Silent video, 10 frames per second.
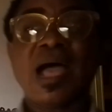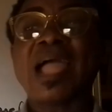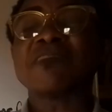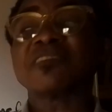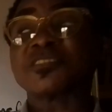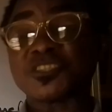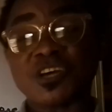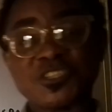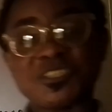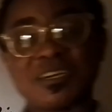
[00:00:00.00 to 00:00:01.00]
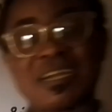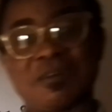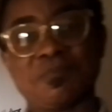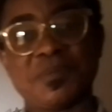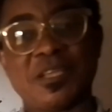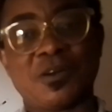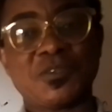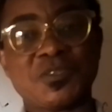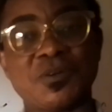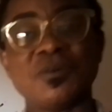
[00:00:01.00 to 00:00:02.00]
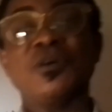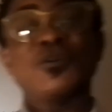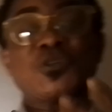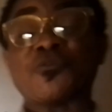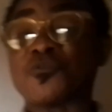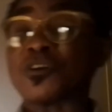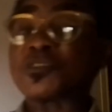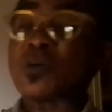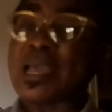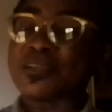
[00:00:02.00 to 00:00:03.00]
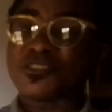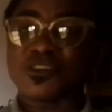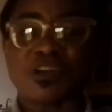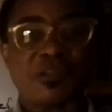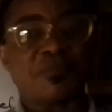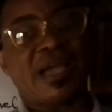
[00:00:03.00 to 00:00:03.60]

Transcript: I have enjoyed your company also. So if you've also enjoyed